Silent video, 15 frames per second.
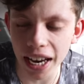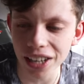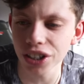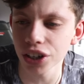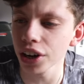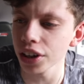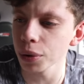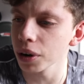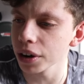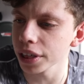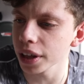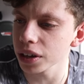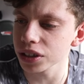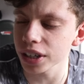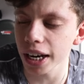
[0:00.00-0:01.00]
It's another one of
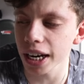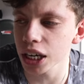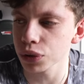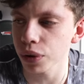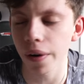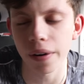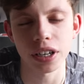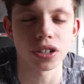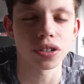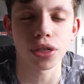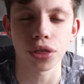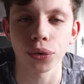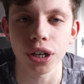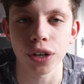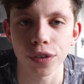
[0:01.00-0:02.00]
those days where it's
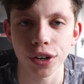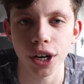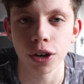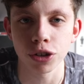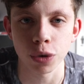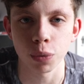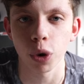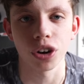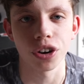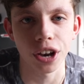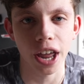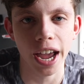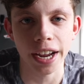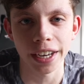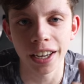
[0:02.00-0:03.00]
three videos in one
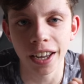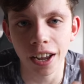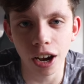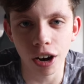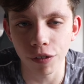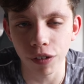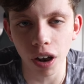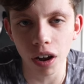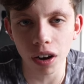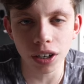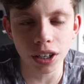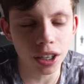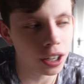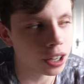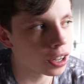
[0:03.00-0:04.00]
day. A
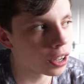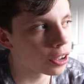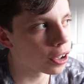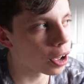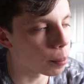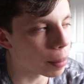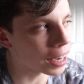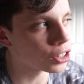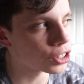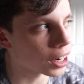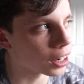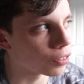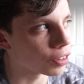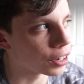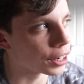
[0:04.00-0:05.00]
vlog, a main
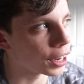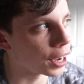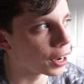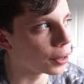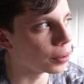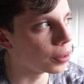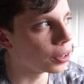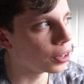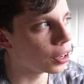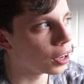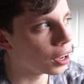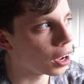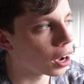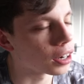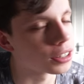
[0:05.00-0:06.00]
channel video,
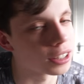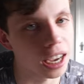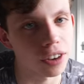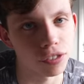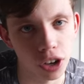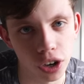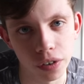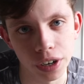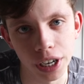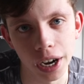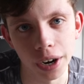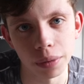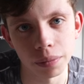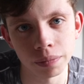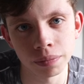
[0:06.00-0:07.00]
and a tech flow video.